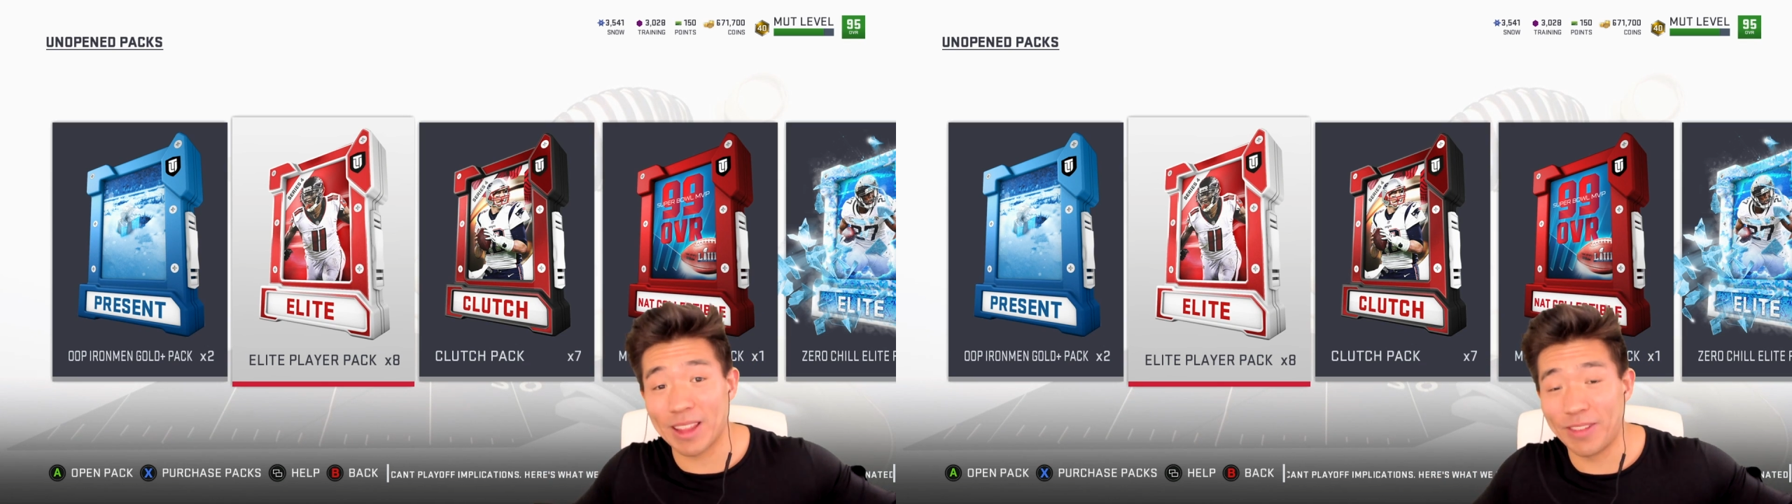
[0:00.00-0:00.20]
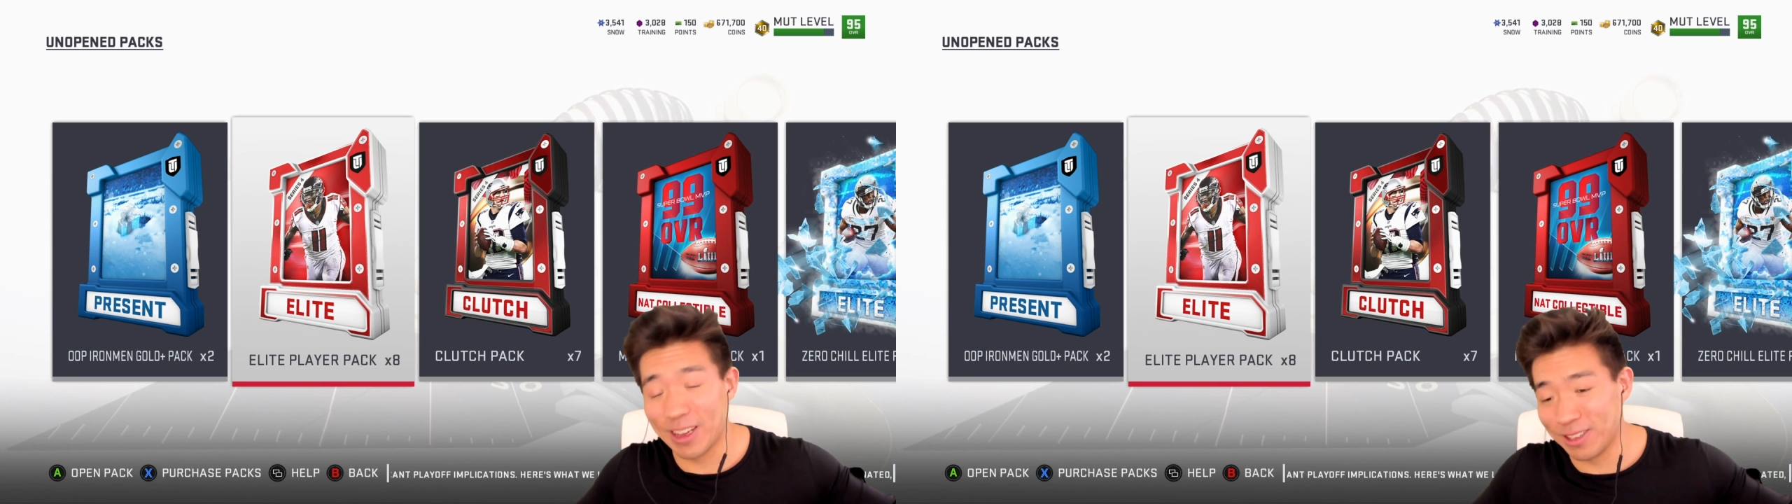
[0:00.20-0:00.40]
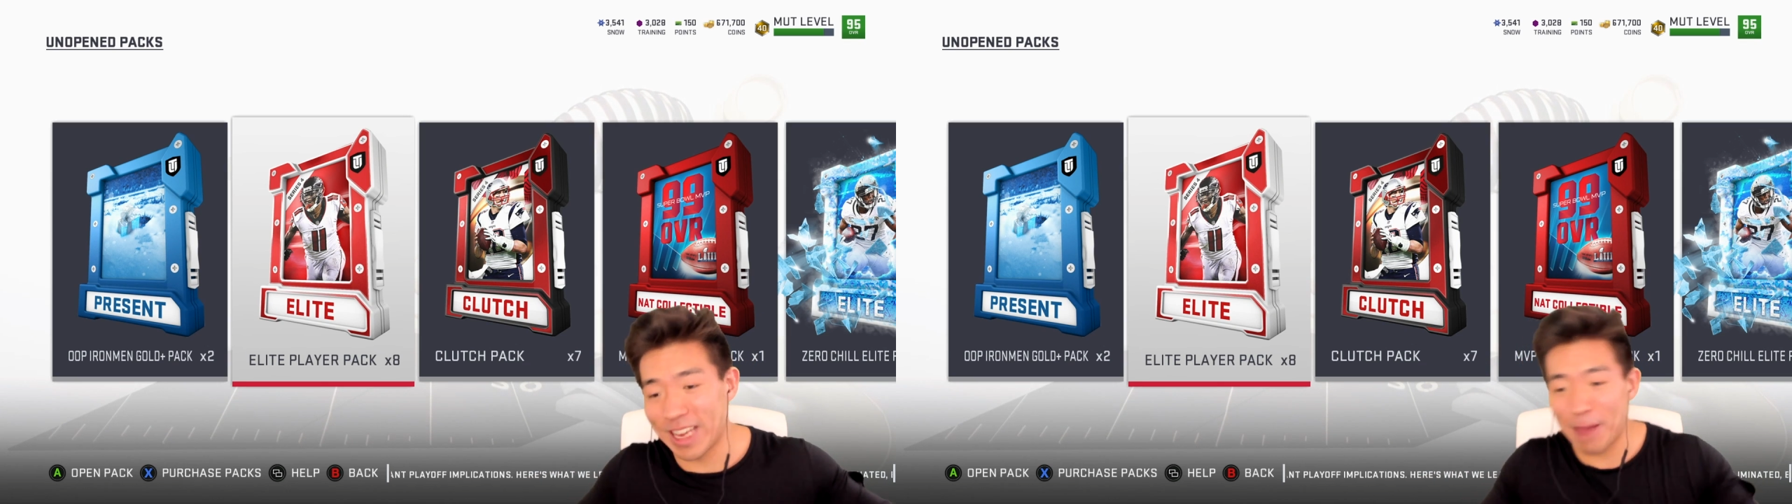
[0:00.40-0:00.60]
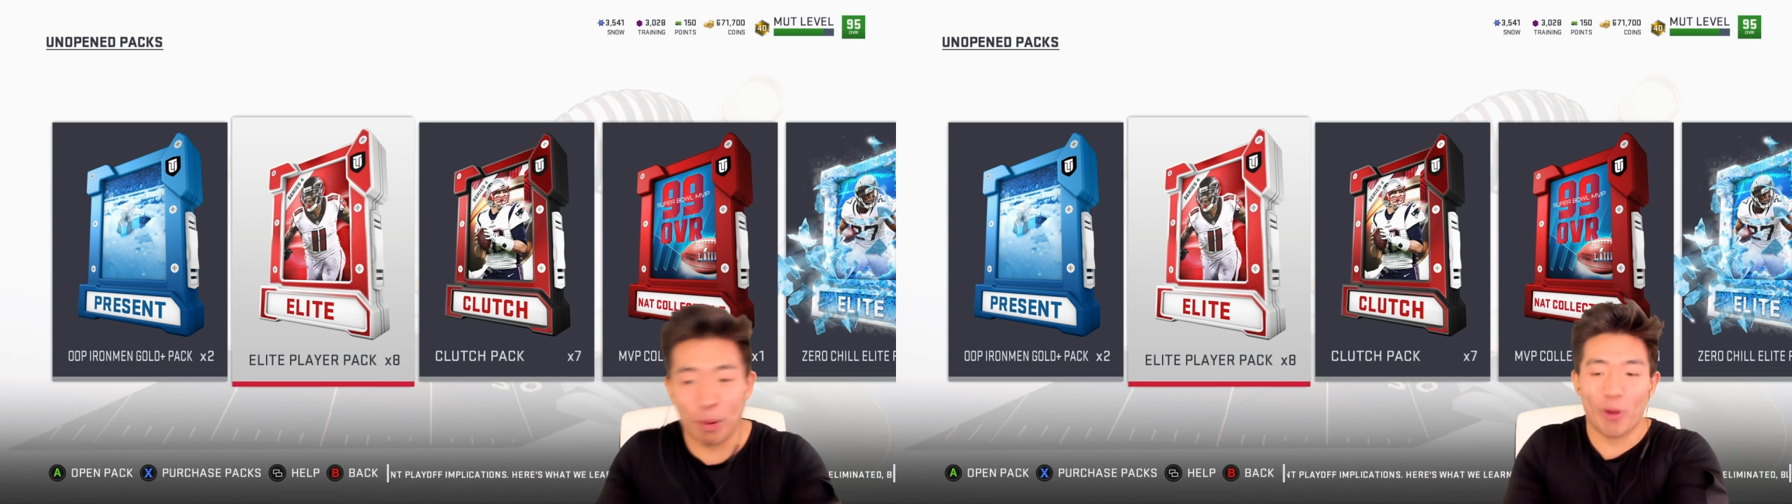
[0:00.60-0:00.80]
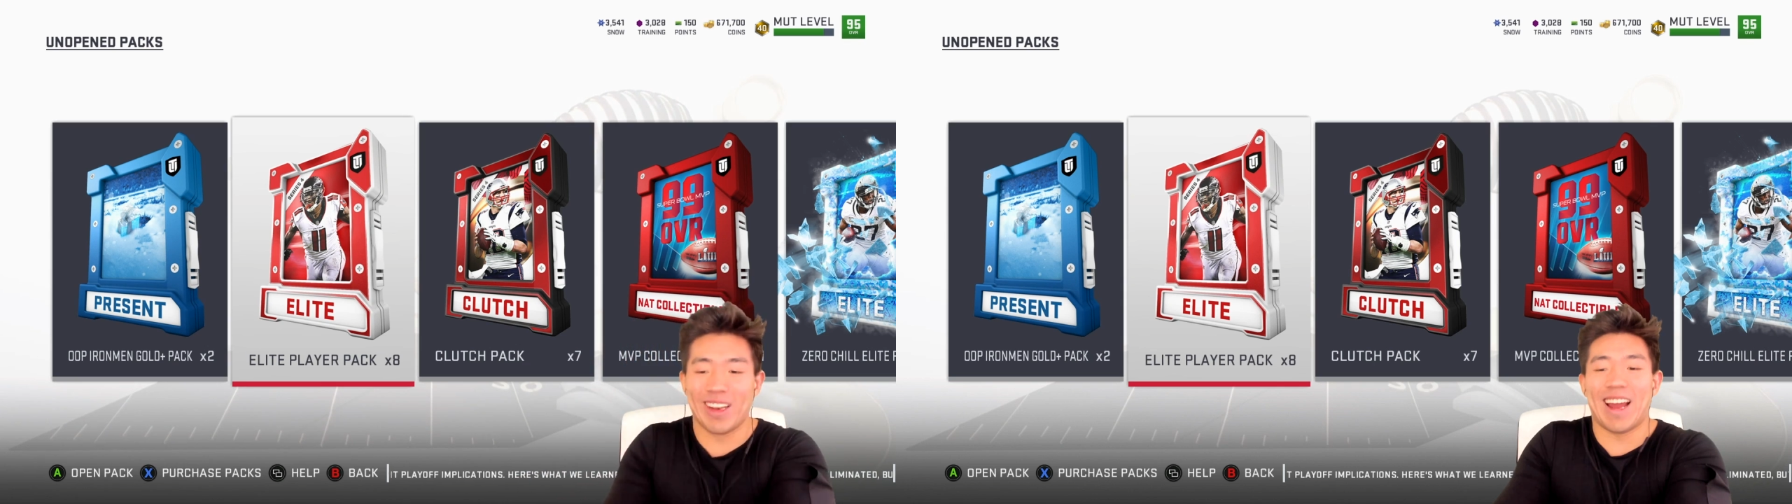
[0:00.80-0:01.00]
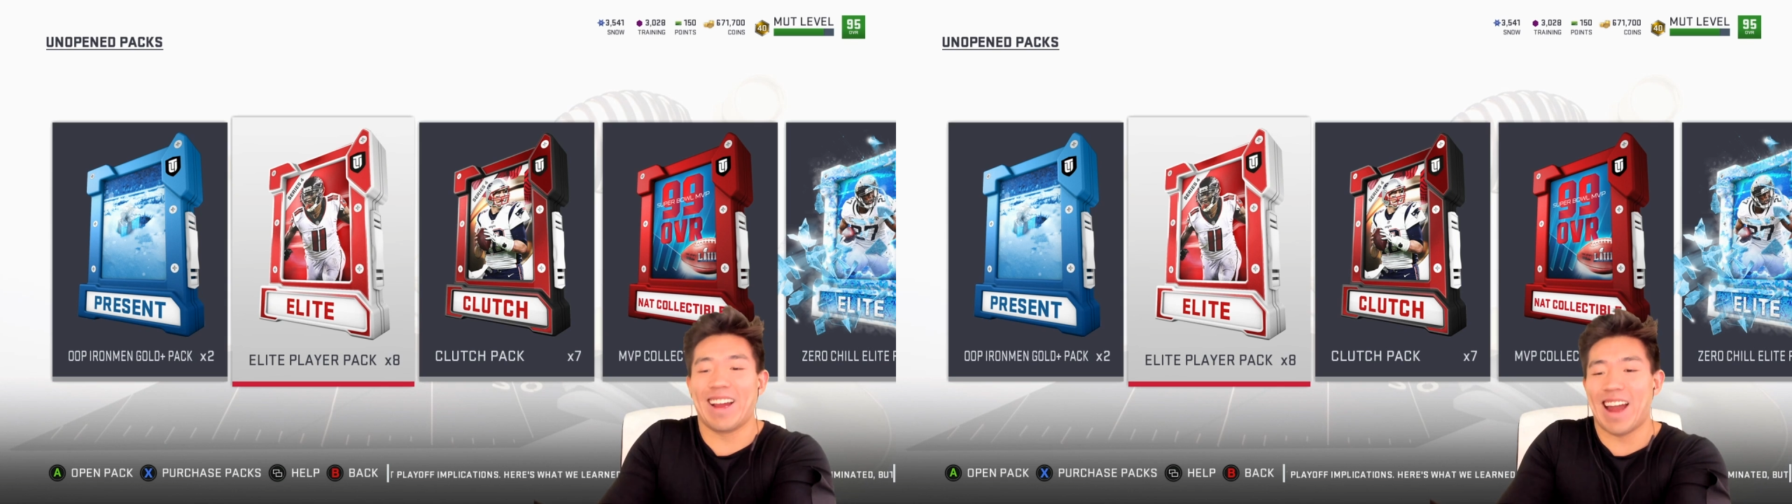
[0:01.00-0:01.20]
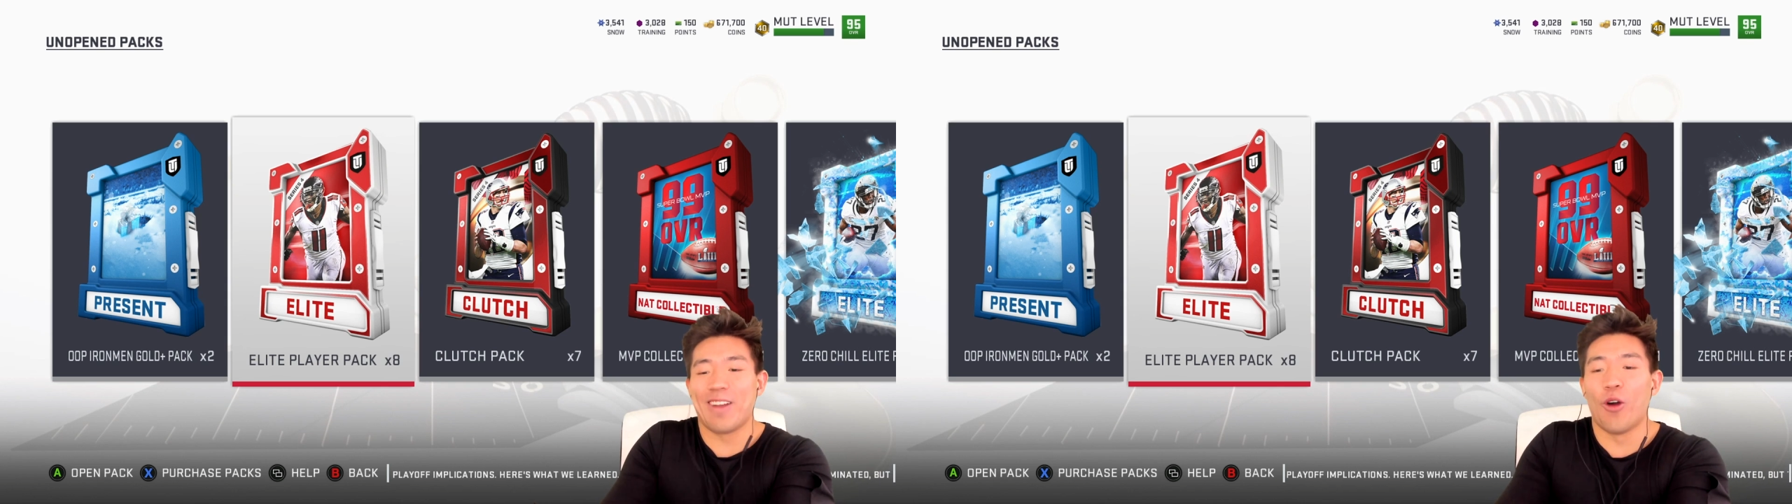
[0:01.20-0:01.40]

the video and say I pulled a 99